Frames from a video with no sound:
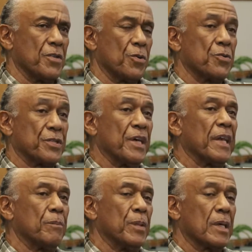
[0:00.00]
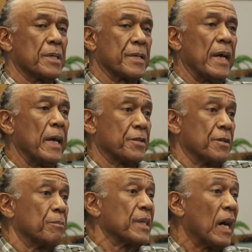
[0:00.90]
so sudden because I had
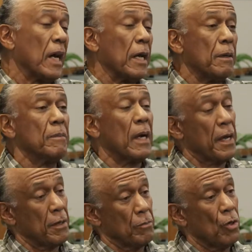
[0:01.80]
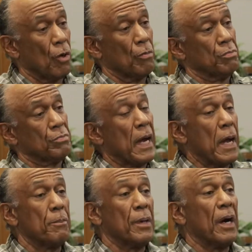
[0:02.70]
some time. I had you know time.